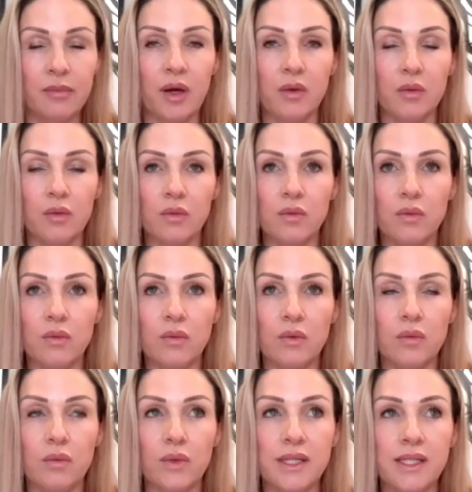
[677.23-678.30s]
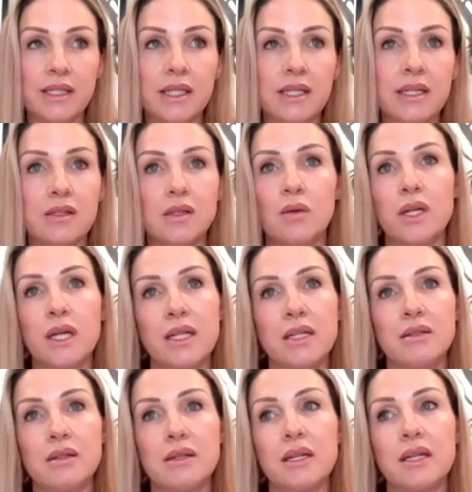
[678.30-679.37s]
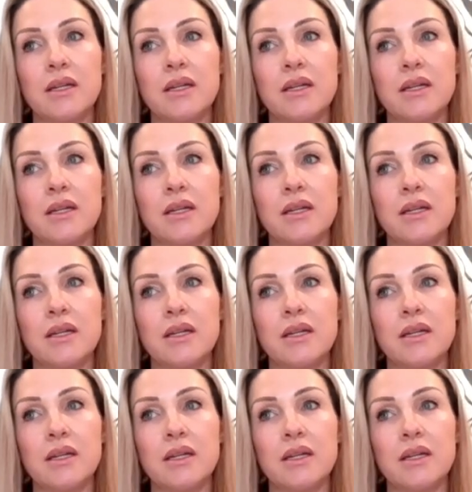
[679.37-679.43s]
But we see, so it,